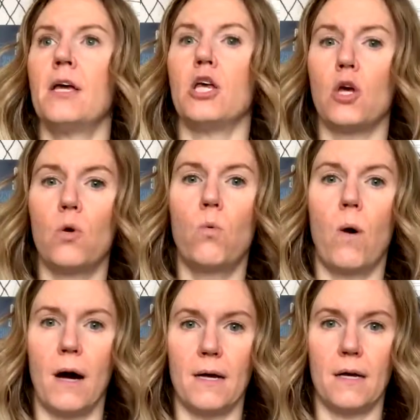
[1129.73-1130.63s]
you
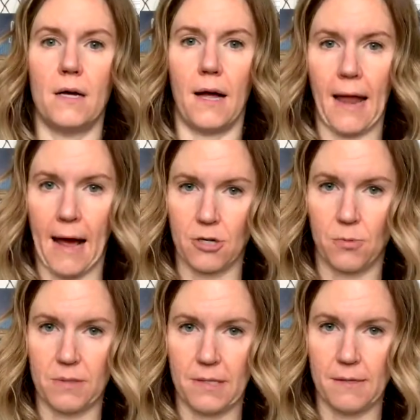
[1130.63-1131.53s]
want an
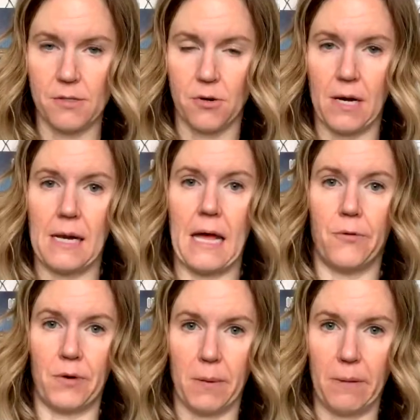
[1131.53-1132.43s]
actual sunscreen
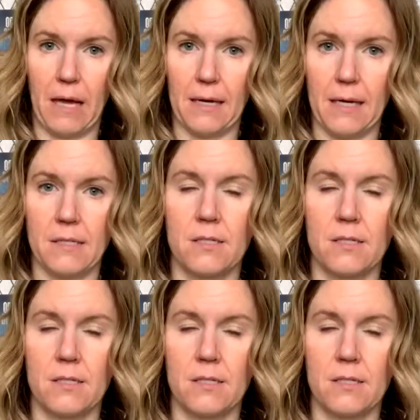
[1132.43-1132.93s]
and reapplying.